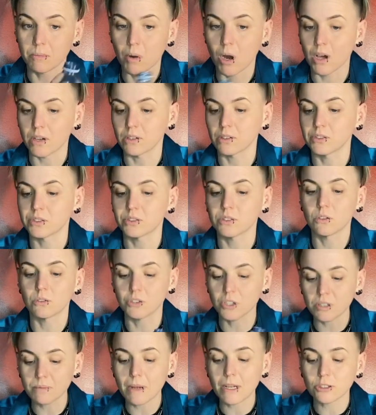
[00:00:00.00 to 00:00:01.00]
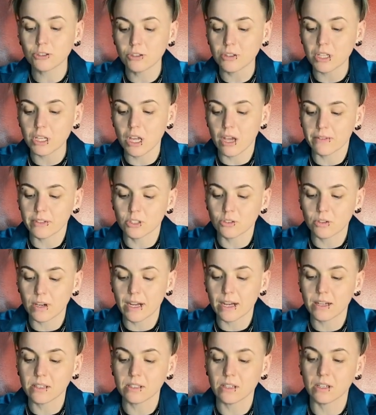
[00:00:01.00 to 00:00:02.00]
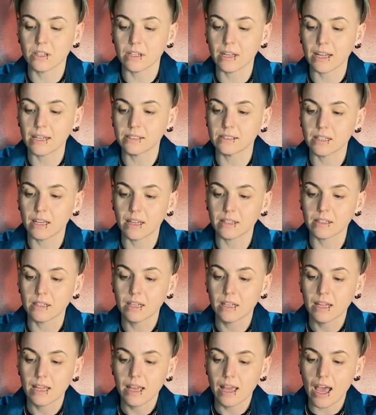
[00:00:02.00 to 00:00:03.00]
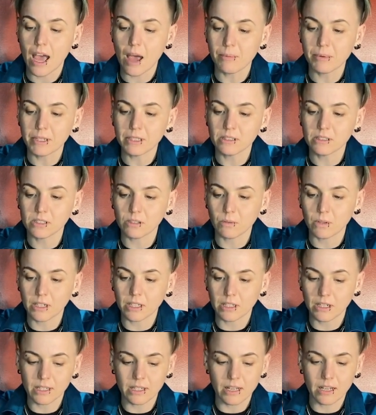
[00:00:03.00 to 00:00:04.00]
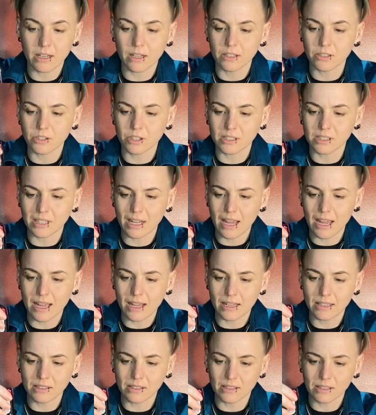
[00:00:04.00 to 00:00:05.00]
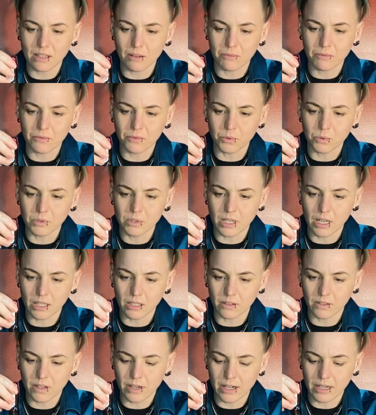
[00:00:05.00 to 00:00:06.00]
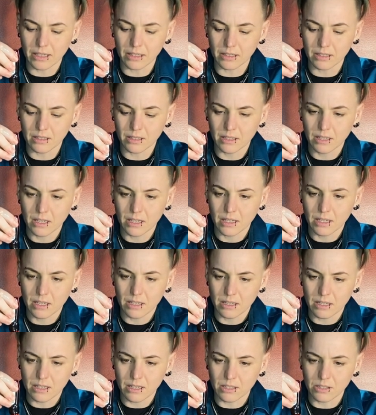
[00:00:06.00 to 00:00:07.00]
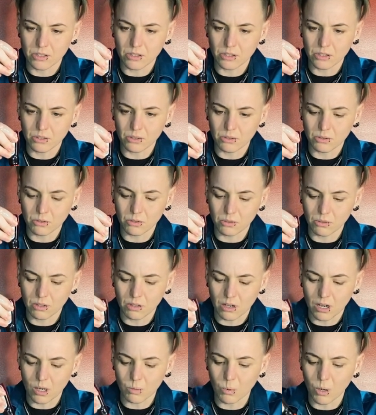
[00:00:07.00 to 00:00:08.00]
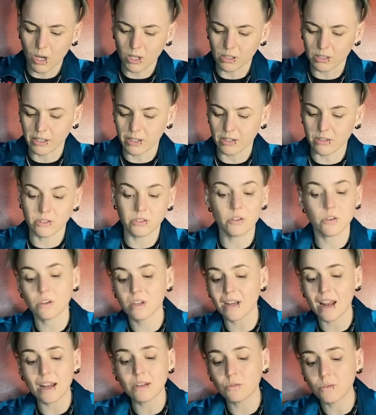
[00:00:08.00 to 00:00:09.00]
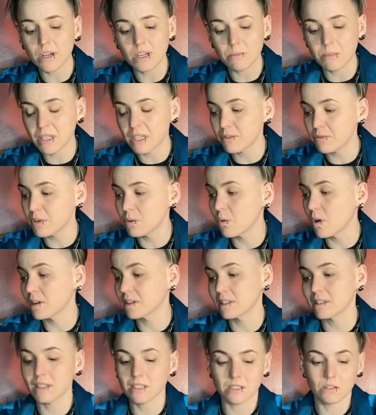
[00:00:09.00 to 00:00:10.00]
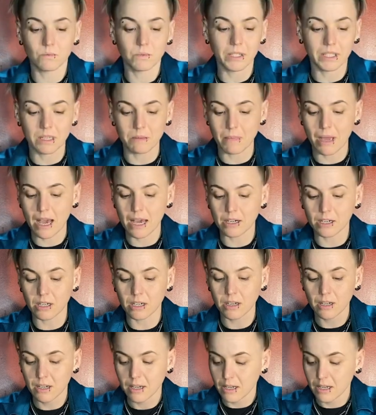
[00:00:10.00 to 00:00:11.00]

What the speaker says: bottle. So just make sure that you have a tray in case that happens. So we're gonna just add some food coloring into our bottle here. So you can add quite a bit if you want, it doesn't really matter.